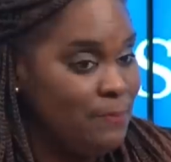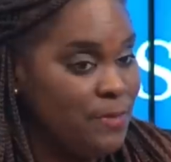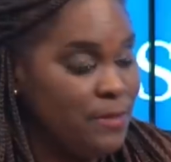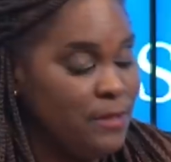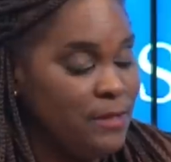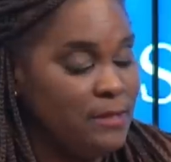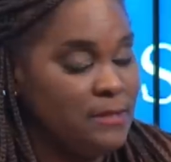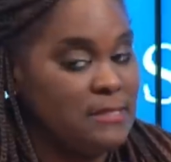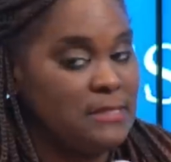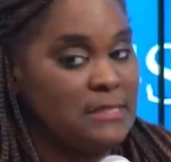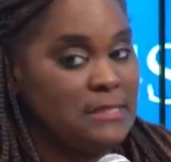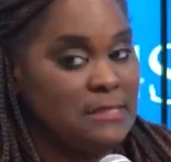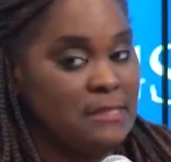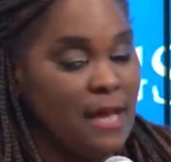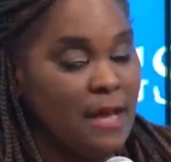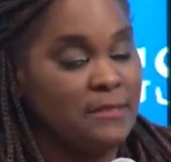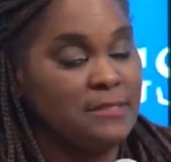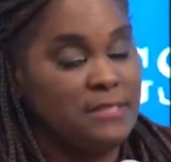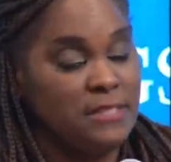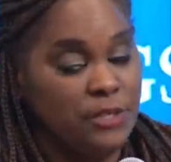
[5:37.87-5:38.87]
I'm the
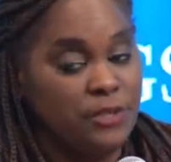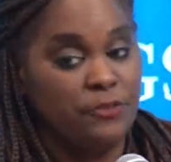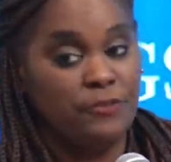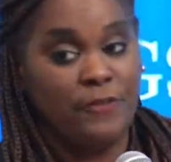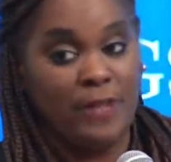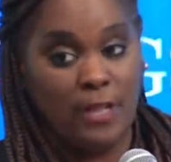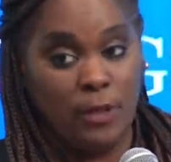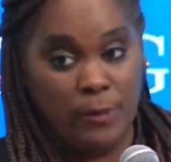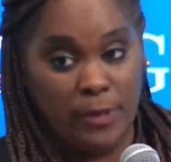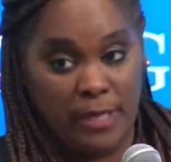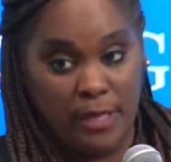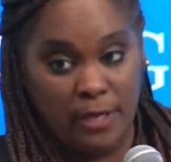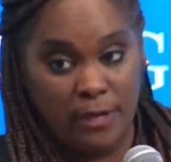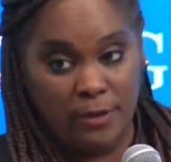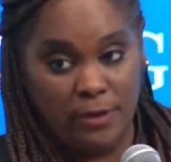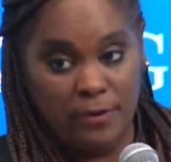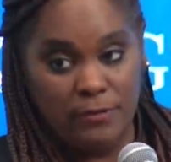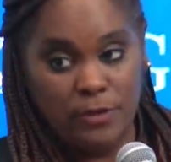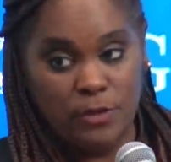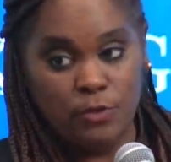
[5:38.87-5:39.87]
senior fellow
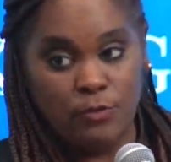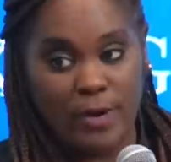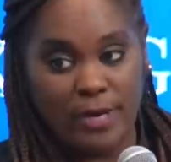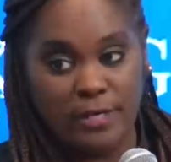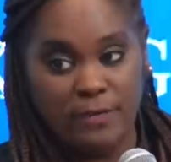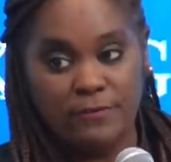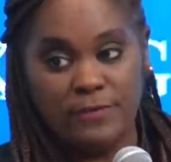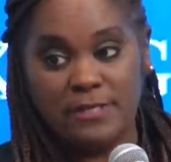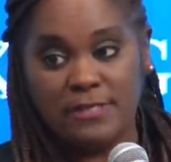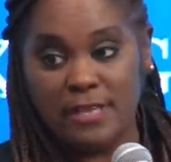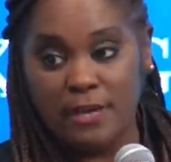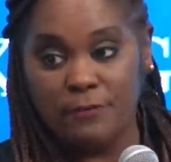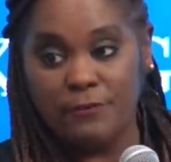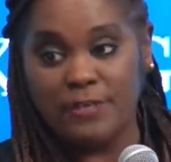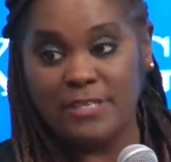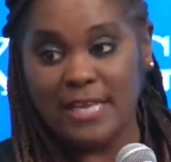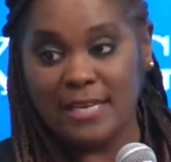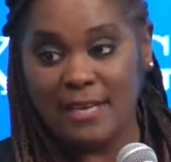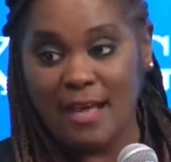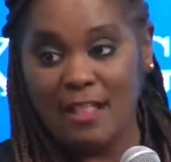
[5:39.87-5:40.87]
here and the director of the Center for
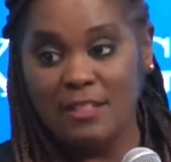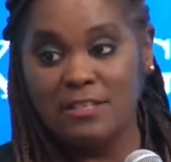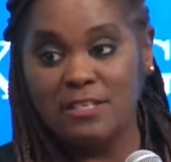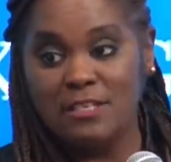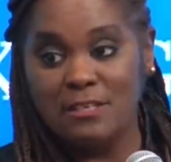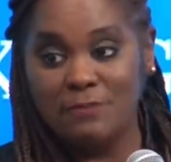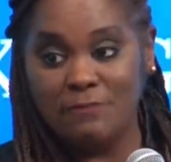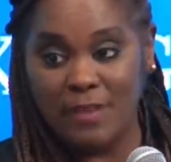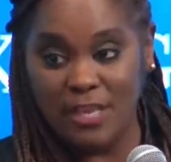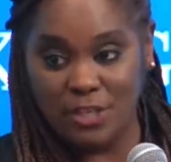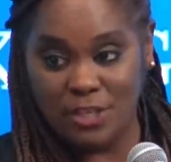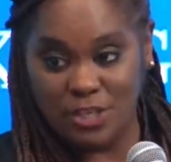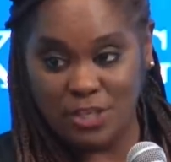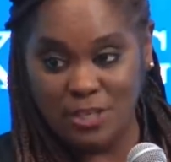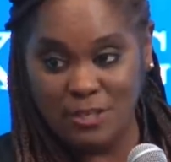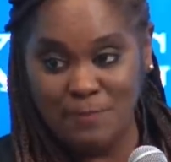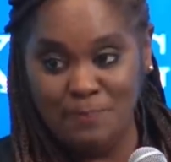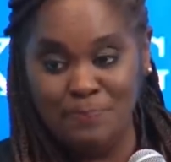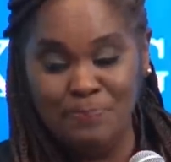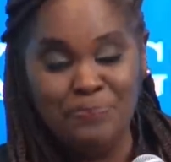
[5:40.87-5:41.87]
Technology
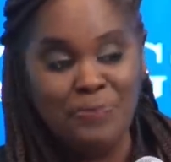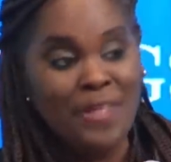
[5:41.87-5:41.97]
Innovation.